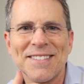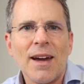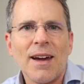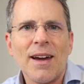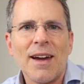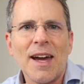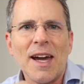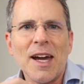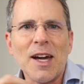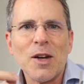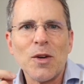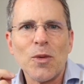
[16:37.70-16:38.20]

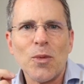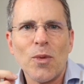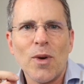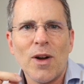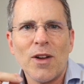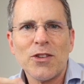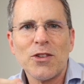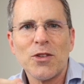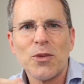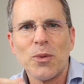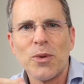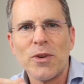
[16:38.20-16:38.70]
And
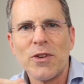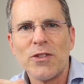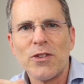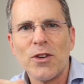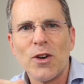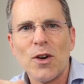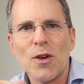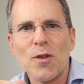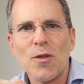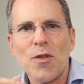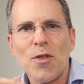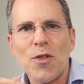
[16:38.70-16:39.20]
Russell
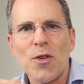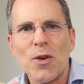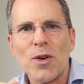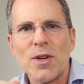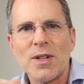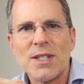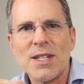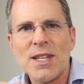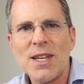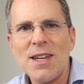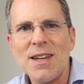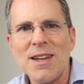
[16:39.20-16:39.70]
Reserve
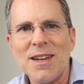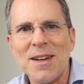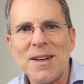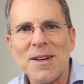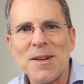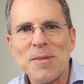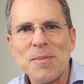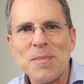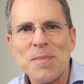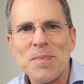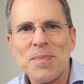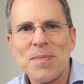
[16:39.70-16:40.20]

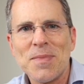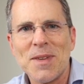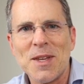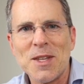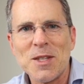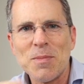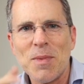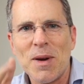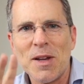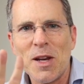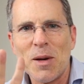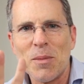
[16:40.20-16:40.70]
13
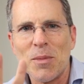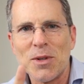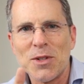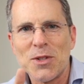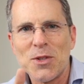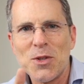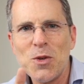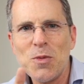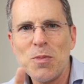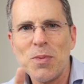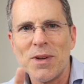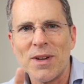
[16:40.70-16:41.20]
is my number
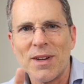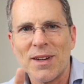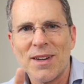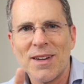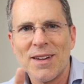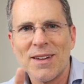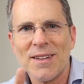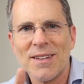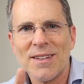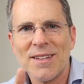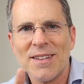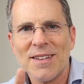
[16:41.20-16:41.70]
2
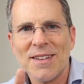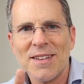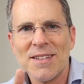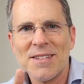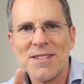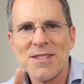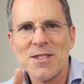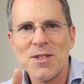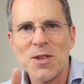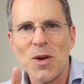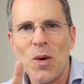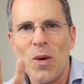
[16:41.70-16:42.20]
pick.
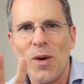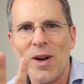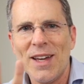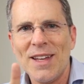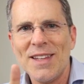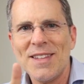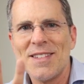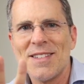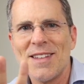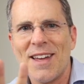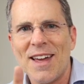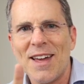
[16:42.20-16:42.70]
So
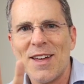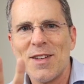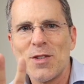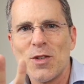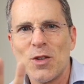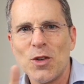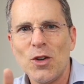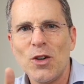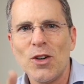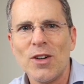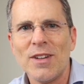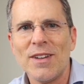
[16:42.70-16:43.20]
it's as
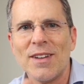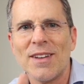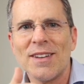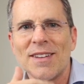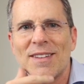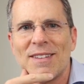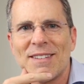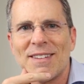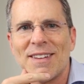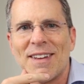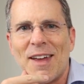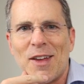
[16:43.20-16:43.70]
good
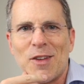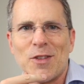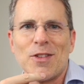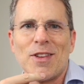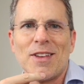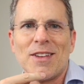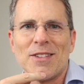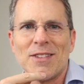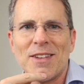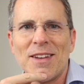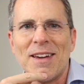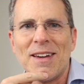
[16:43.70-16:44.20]
as
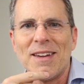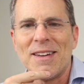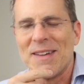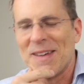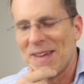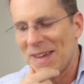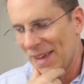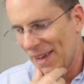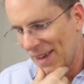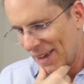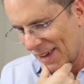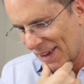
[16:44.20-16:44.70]
they say.
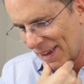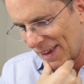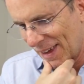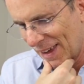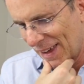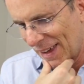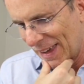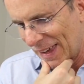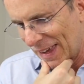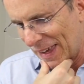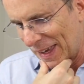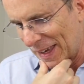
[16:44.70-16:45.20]

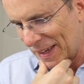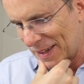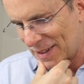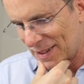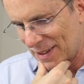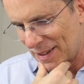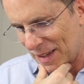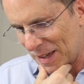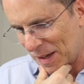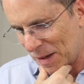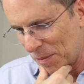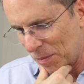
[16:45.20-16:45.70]

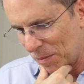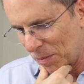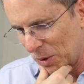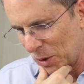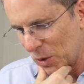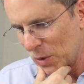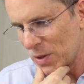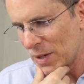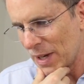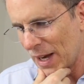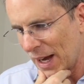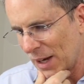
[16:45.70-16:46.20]
It
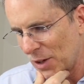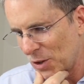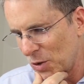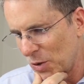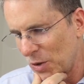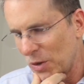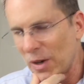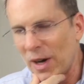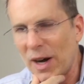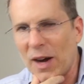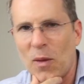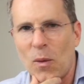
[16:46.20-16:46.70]
blew Stagg
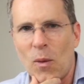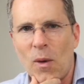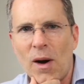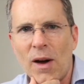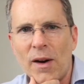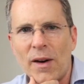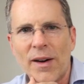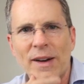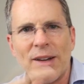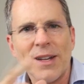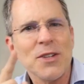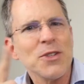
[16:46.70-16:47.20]
Junior out of the
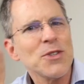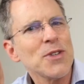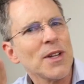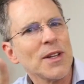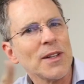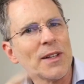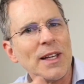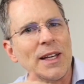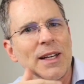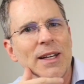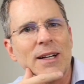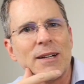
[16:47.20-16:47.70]
water. And
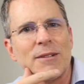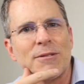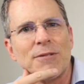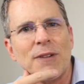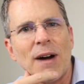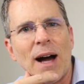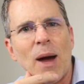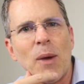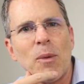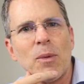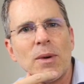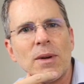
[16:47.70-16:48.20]
interestingly enough,
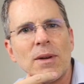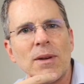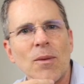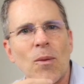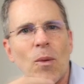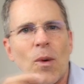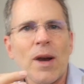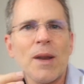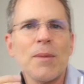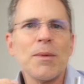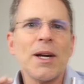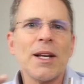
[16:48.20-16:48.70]

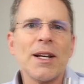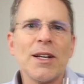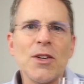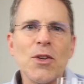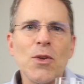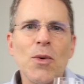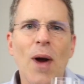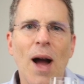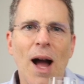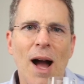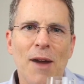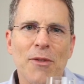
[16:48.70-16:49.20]
what I'm going to
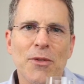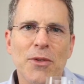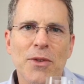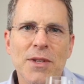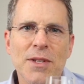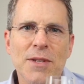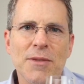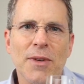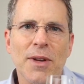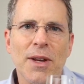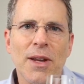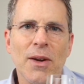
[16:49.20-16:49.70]
do after
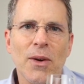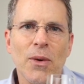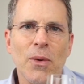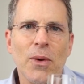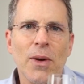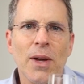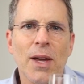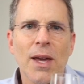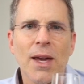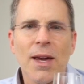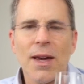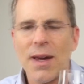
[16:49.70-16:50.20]
this
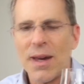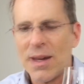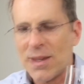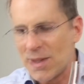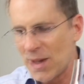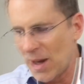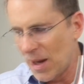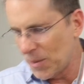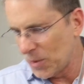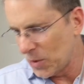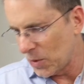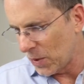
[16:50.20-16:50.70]
video is
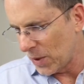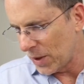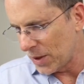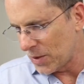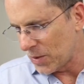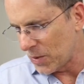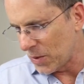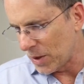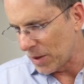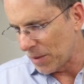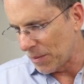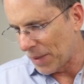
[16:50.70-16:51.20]
I'm going
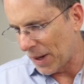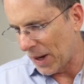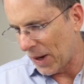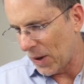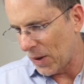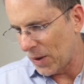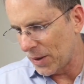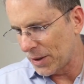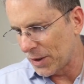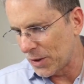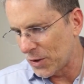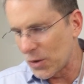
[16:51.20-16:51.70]
to
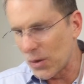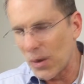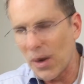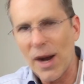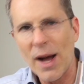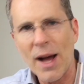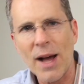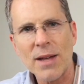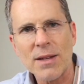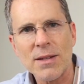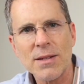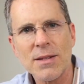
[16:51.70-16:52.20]
compare and
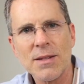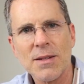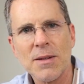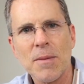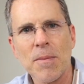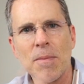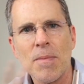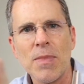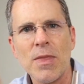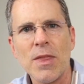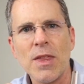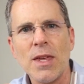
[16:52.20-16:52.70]
contrast
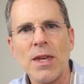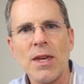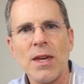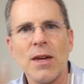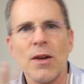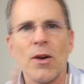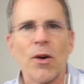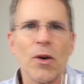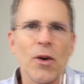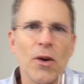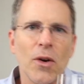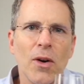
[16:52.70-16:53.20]

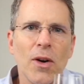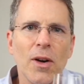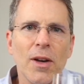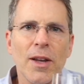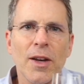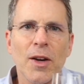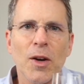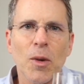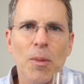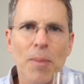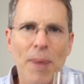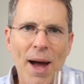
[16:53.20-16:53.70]
the
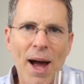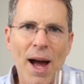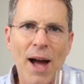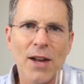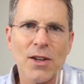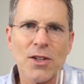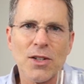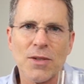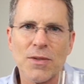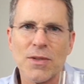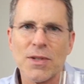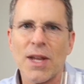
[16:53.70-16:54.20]
earlier
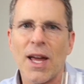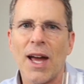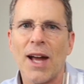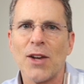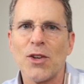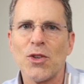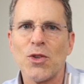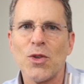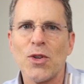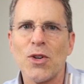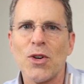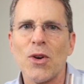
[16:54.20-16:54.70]
batch of
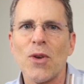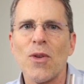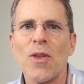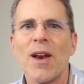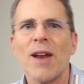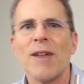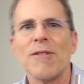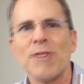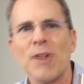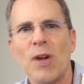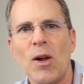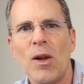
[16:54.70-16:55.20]
Stagg Junior
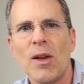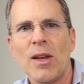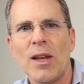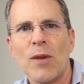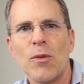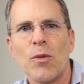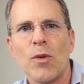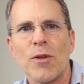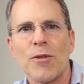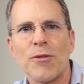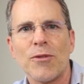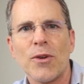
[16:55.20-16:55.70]
that I fell in
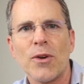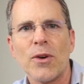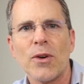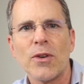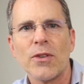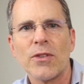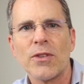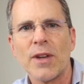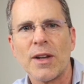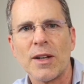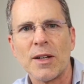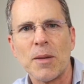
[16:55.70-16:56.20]
love with
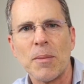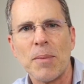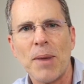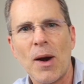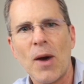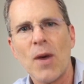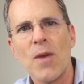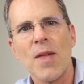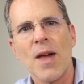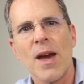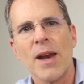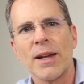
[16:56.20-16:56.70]
first and
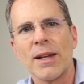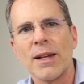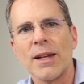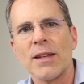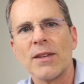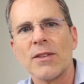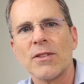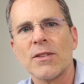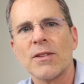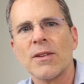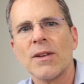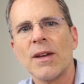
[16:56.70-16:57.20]
compare that
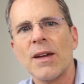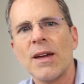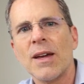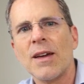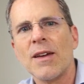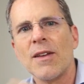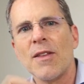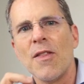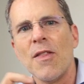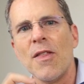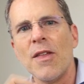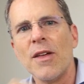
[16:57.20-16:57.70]
against
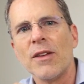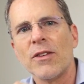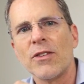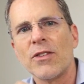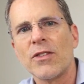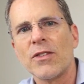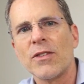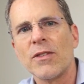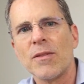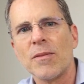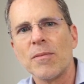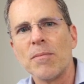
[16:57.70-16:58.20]

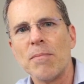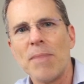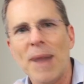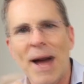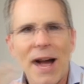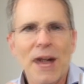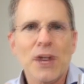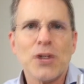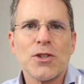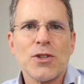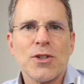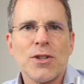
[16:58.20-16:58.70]
this
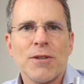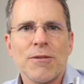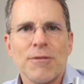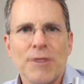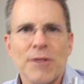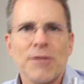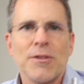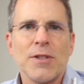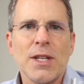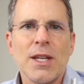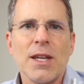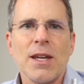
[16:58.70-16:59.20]
batch
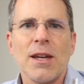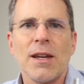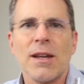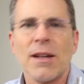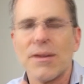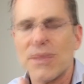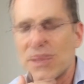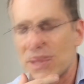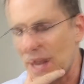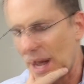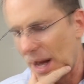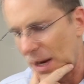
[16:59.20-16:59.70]

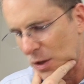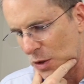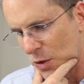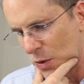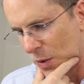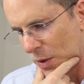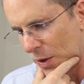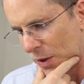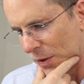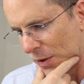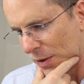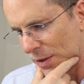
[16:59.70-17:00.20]
15 of Stagg
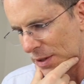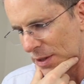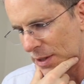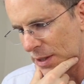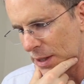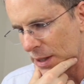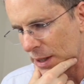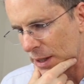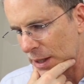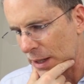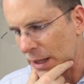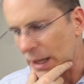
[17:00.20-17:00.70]
Junior and
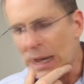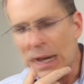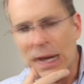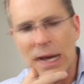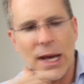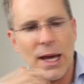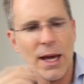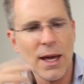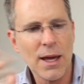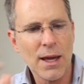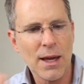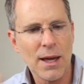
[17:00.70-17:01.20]
see
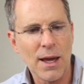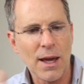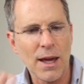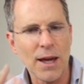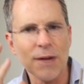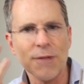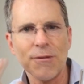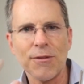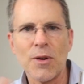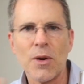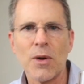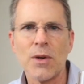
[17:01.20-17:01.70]

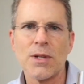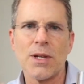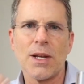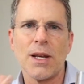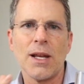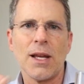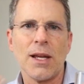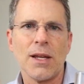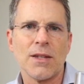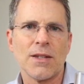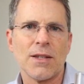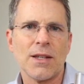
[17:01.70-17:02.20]
if there's
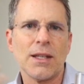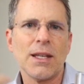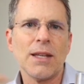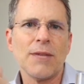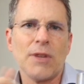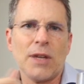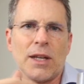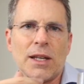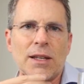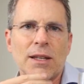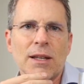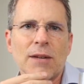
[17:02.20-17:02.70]
any
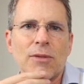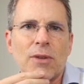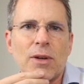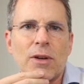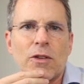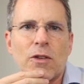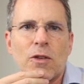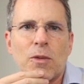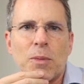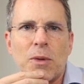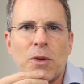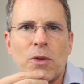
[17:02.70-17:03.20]
significant
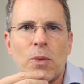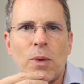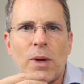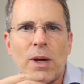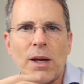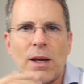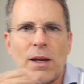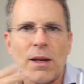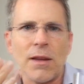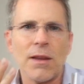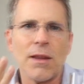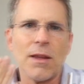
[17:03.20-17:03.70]
difference
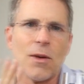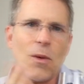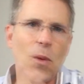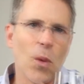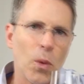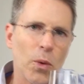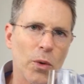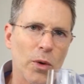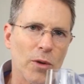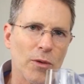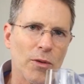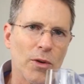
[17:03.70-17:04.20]
between the
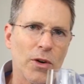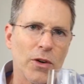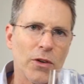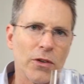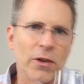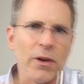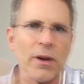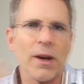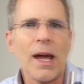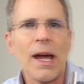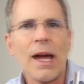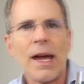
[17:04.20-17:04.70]
older
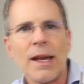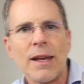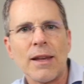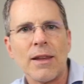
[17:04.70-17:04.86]
version and